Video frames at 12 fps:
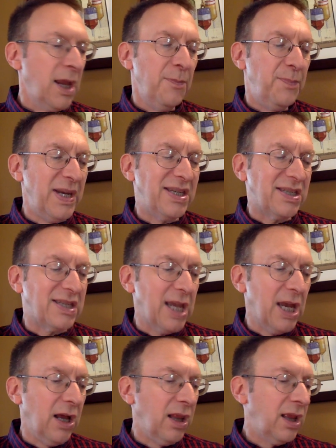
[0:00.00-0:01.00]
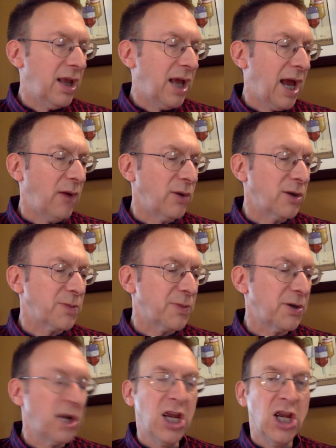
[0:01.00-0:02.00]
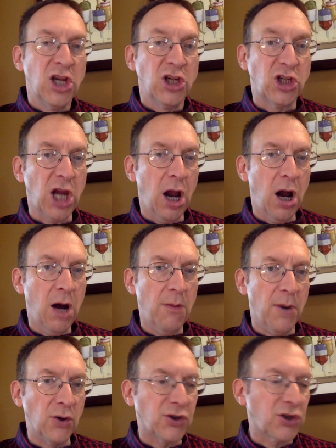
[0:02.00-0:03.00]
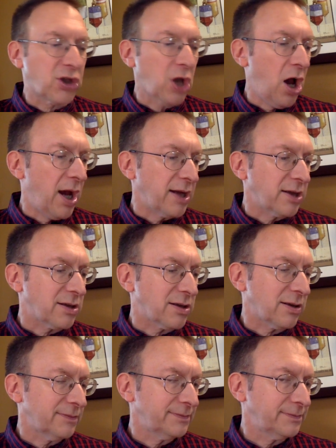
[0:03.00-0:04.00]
"Be still," I whispered. "She almost saw us."